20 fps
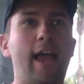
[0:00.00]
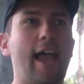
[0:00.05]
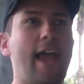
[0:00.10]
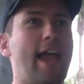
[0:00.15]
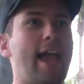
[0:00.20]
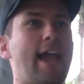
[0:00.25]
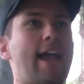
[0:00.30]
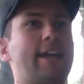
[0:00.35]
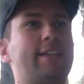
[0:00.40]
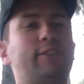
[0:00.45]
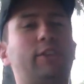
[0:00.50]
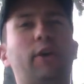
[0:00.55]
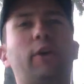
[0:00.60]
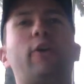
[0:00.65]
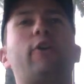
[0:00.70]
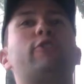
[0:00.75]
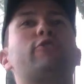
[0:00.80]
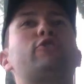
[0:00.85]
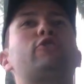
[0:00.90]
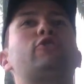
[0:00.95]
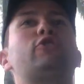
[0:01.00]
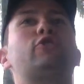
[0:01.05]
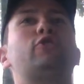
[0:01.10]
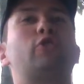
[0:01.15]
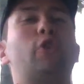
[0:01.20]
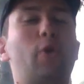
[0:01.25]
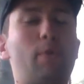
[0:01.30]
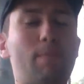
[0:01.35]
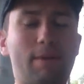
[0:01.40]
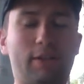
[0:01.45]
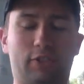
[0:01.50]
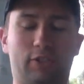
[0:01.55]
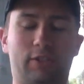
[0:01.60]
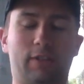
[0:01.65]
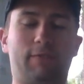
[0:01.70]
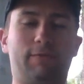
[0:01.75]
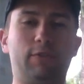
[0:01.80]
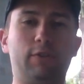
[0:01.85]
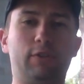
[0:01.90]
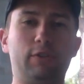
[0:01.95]
And there are so much
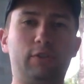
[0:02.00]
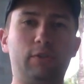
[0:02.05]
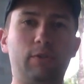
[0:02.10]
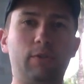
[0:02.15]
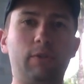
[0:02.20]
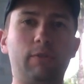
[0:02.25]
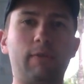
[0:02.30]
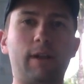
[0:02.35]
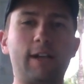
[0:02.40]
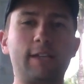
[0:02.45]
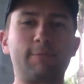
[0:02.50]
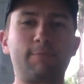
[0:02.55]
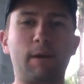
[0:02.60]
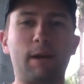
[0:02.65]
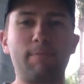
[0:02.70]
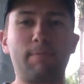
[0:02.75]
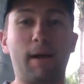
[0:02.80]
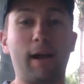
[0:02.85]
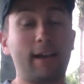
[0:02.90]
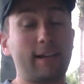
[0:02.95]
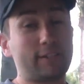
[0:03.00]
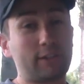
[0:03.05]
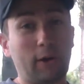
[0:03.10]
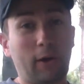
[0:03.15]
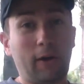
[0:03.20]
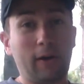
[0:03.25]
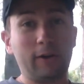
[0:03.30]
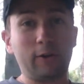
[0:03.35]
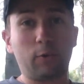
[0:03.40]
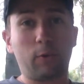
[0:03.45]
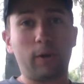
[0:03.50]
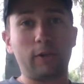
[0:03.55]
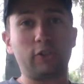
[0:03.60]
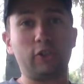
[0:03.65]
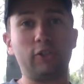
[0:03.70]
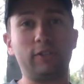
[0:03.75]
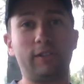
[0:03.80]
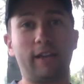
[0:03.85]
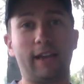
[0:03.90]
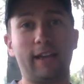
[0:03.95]
stuff you could do with a Raspberry Pi, it's a hard
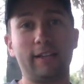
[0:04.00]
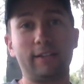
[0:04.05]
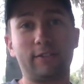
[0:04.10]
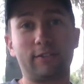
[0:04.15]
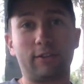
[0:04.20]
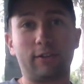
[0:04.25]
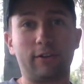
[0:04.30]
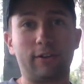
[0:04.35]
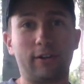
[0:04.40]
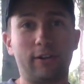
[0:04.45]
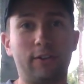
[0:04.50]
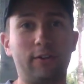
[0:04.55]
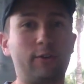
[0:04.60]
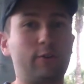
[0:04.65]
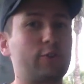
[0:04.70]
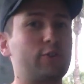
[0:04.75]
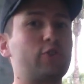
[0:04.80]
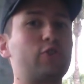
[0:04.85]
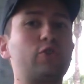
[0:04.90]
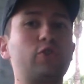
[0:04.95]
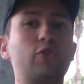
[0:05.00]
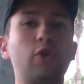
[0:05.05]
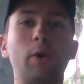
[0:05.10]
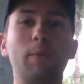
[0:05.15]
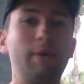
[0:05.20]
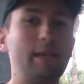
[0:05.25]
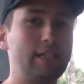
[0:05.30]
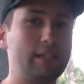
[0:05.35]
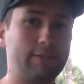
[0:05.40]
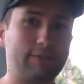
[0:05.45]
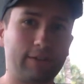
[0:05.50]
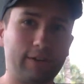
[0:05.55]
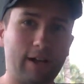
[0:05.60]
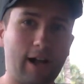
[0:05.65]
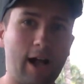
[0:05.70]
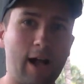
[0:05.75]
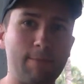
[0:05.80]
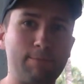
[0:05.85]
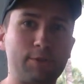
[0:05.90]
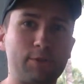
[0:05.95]
question to answer. There are so many different
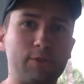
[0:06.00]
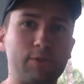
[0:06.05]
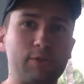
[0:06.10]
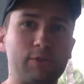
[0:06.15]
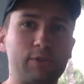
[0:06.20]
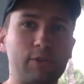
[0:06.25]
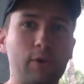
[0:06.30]
options.